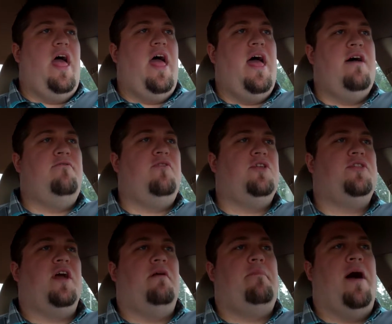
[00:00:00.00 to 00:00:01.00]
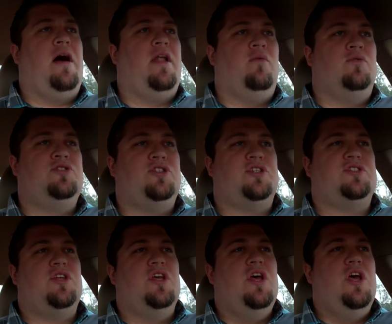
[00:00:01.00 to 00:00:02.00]
everything about it was just,
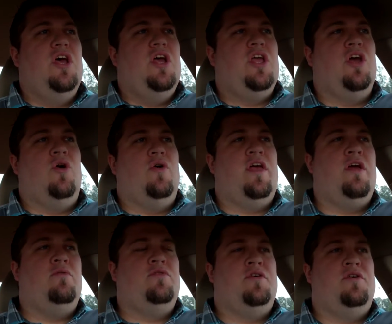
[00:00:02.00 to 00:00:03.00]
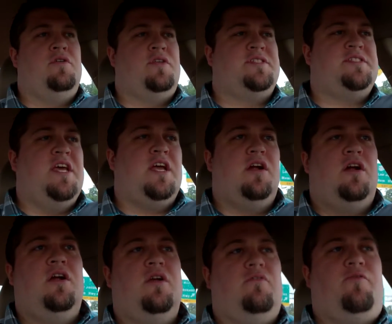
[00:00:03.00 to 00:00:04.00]
the singer